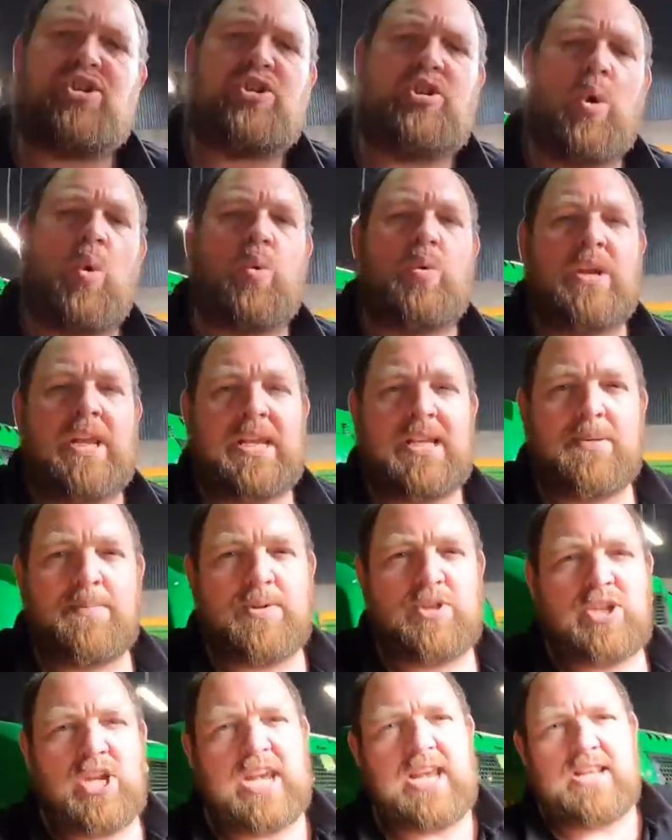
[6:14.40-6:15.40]
don't need to
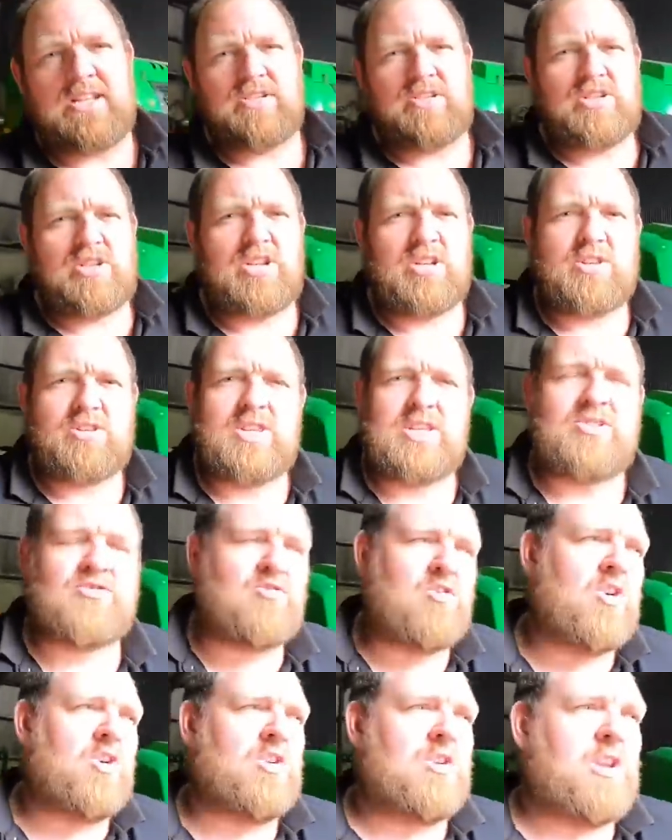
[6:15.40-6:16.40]
be changed on this
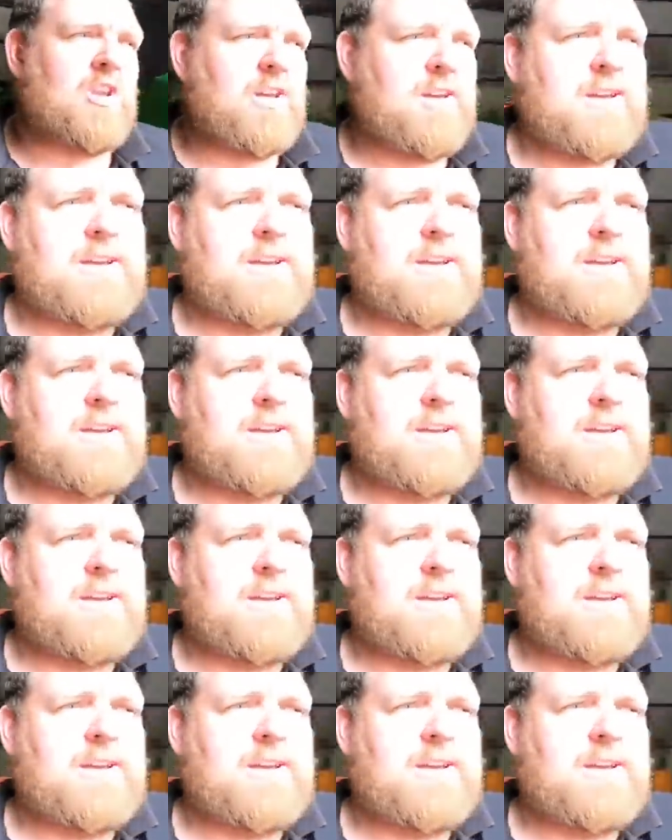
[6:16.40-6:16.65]
run.